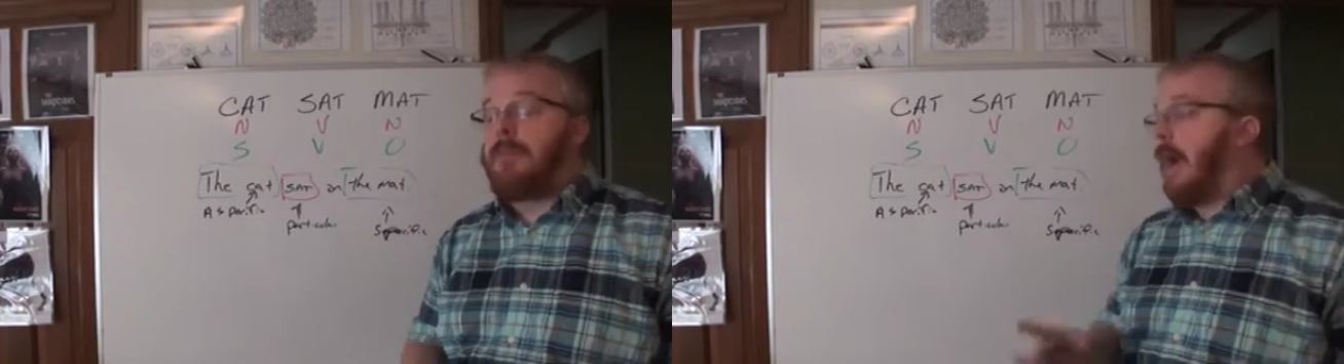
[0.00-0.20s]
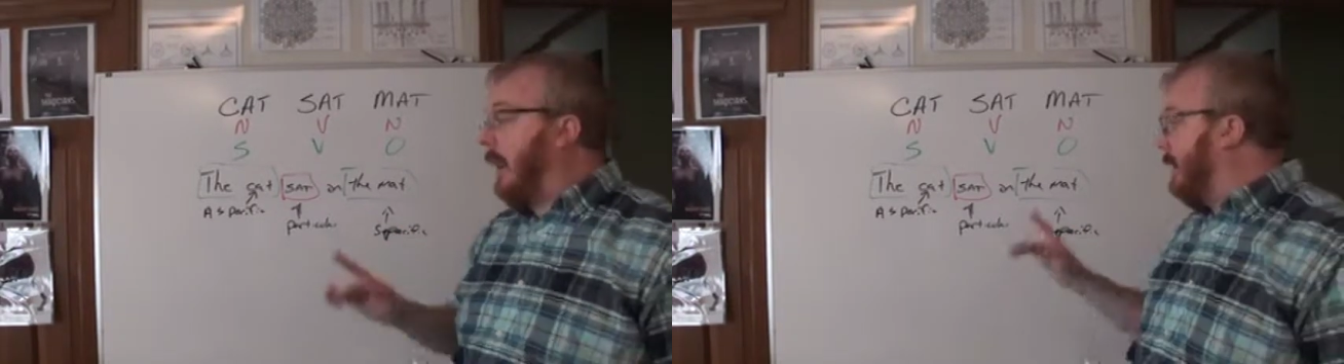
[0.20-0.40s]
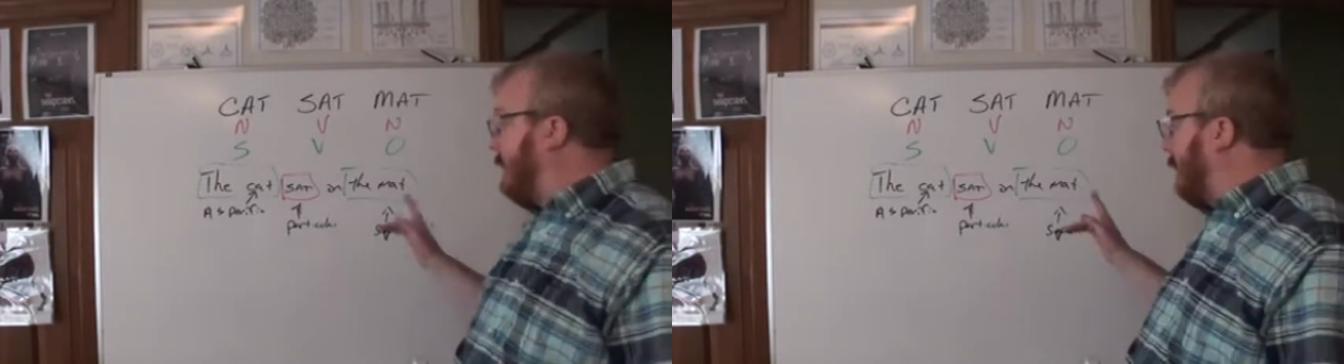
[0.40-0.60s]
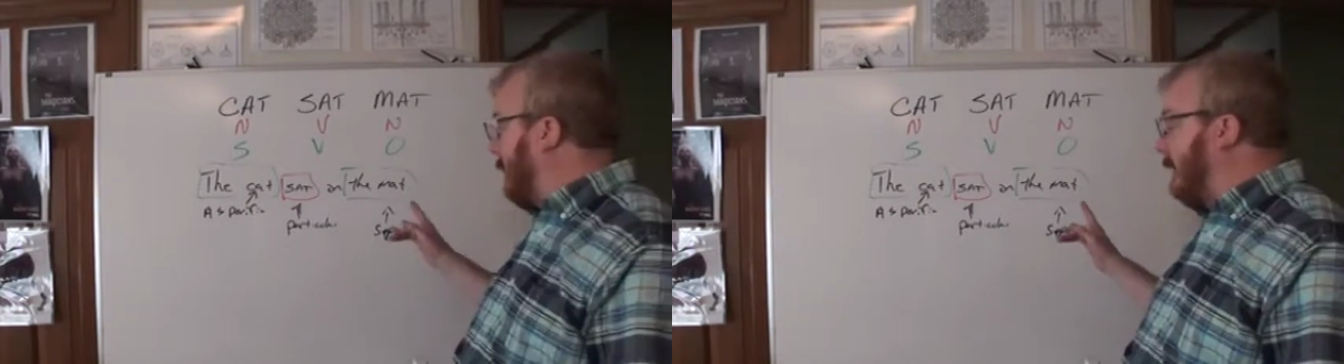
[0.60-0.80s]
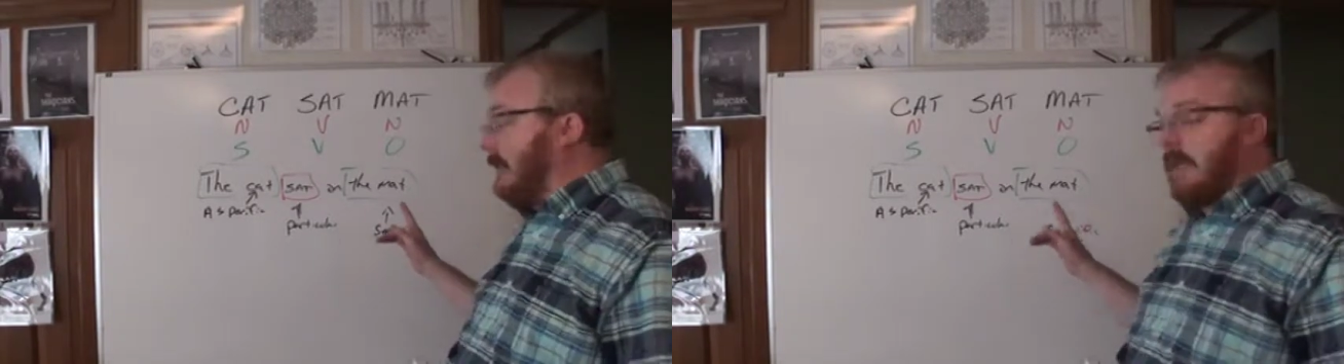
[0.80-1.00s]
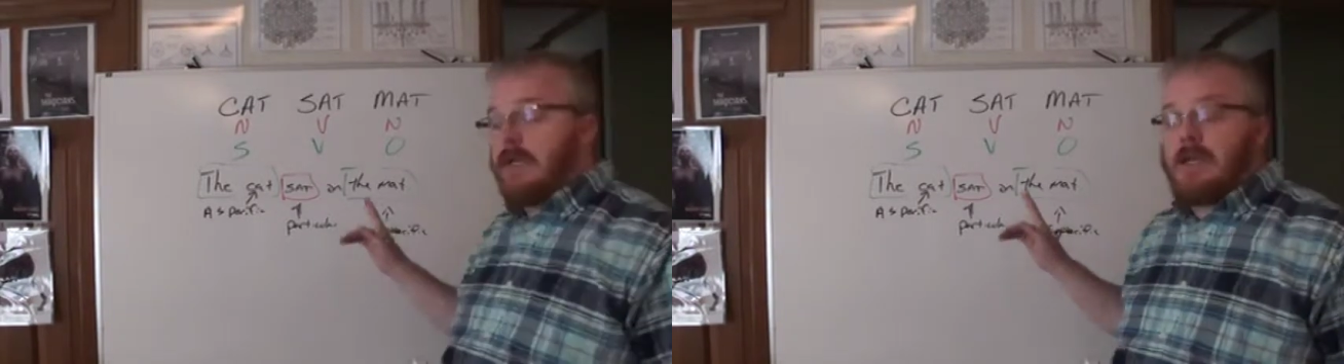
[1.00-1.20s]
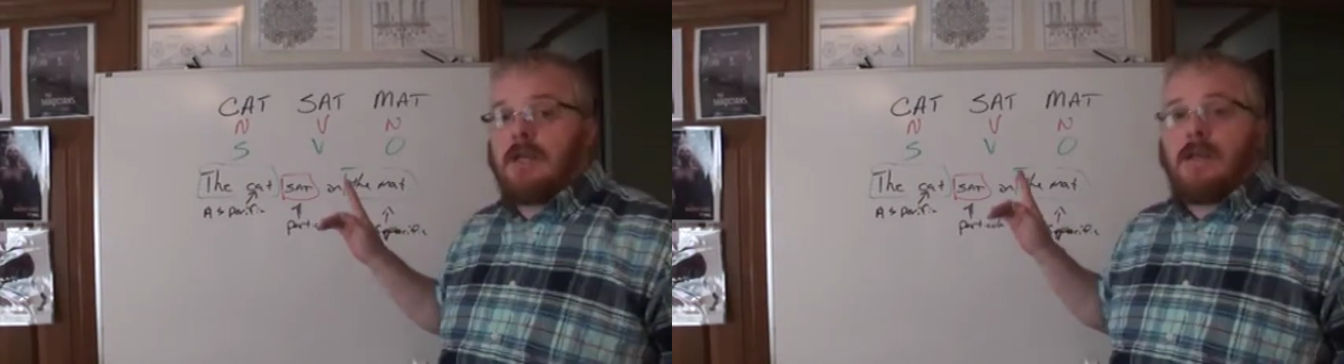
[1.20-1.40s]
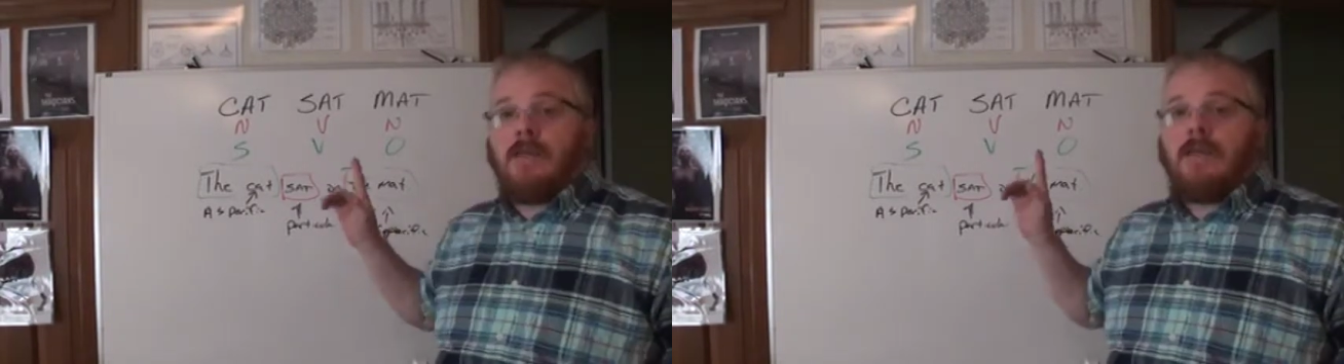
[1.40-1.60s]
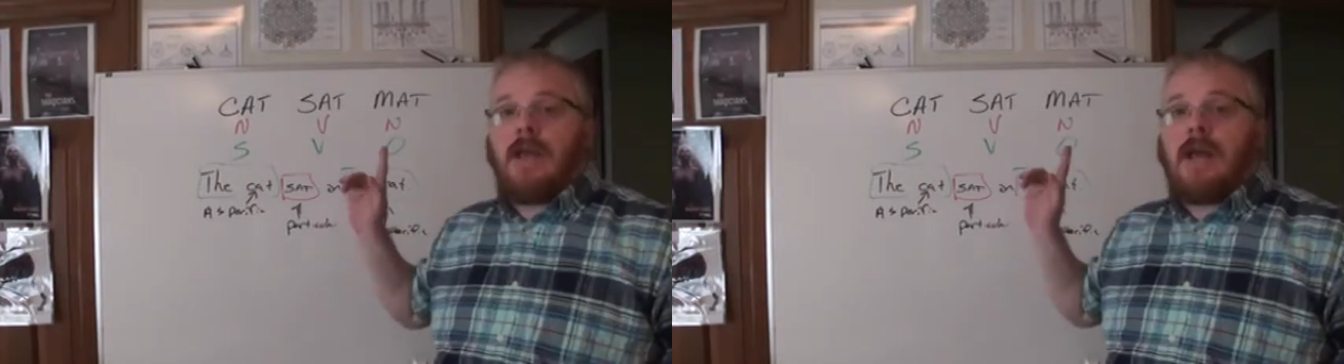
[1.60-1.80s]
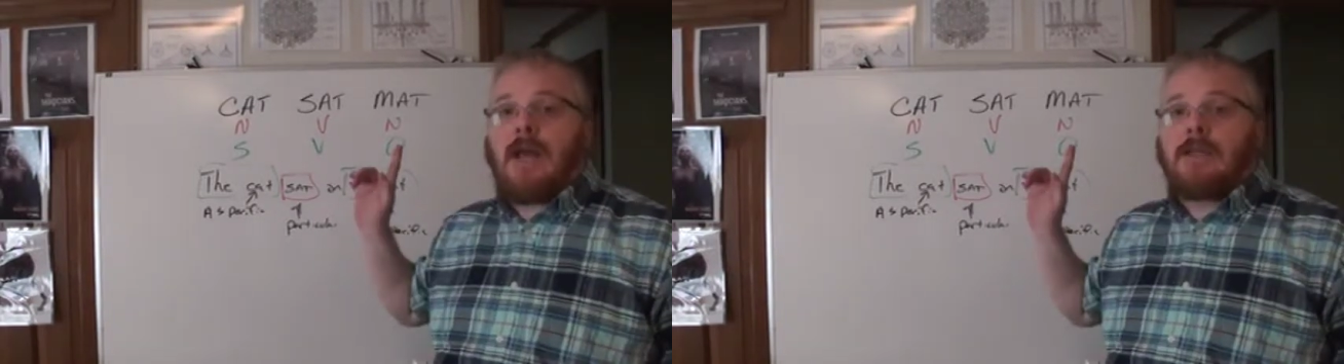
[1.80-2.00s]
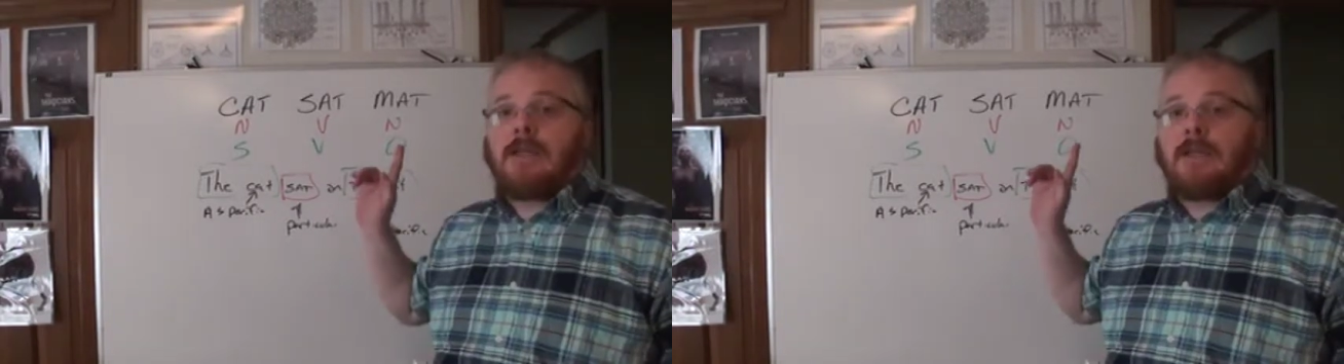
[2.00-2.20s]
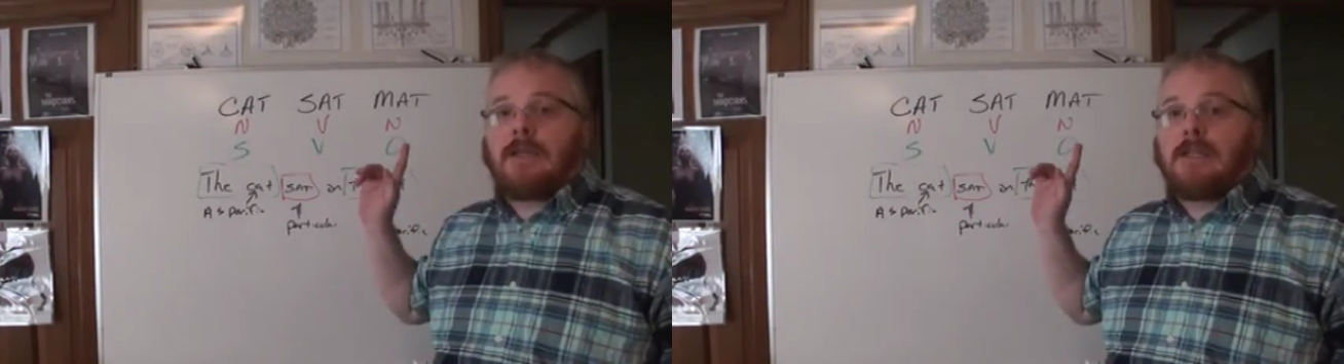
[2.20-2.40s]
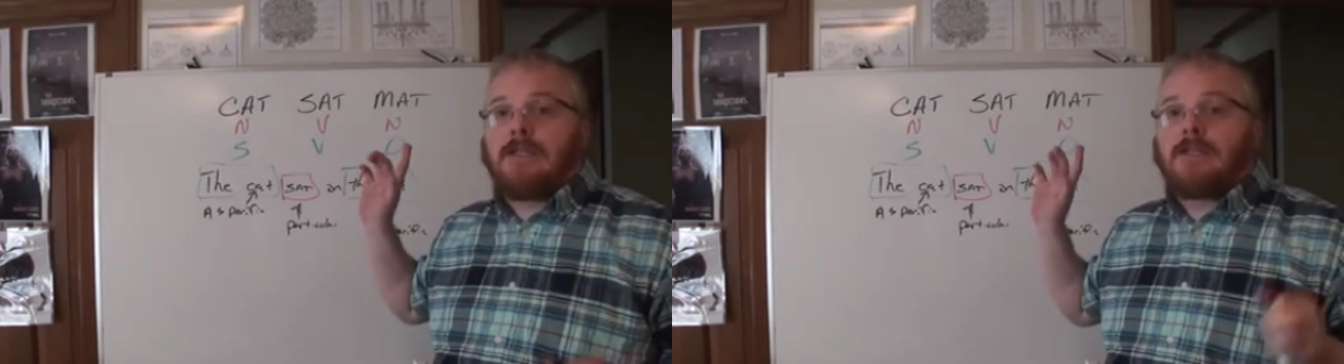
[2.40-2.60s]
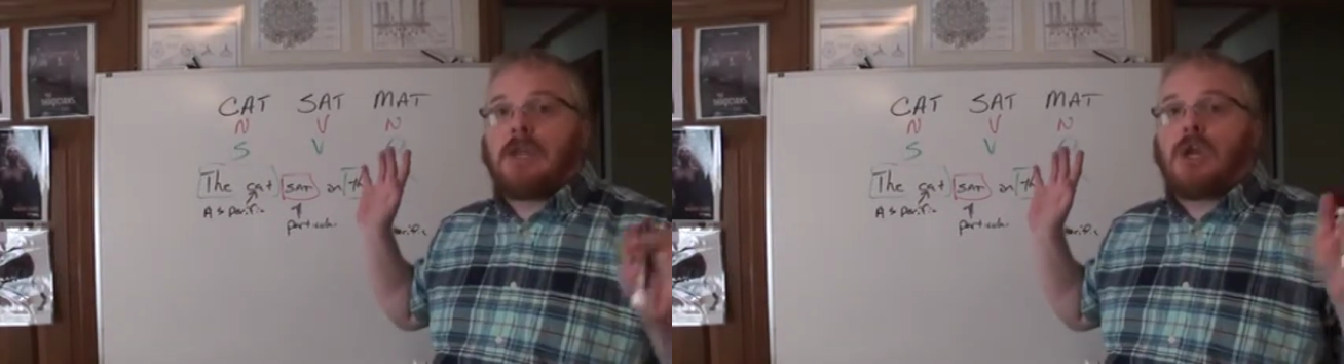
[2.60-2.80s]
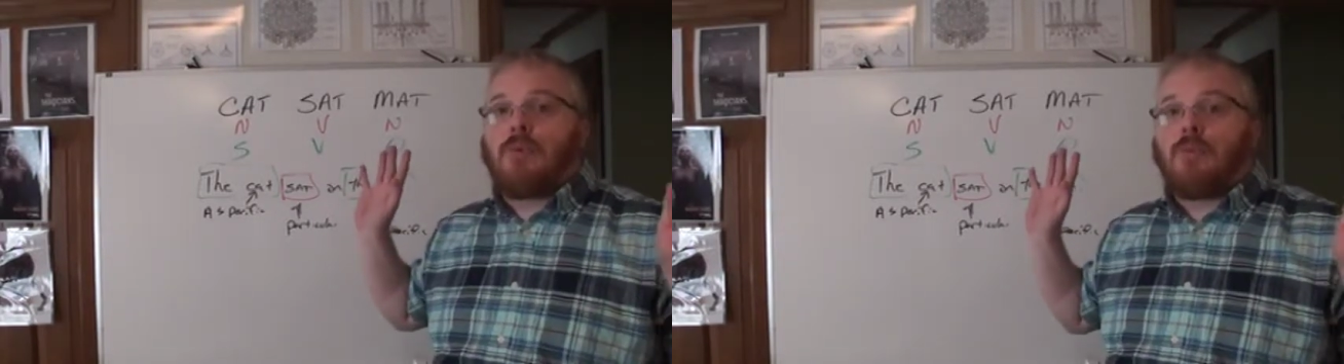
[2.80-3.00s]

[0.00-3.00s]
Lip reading: but that it is a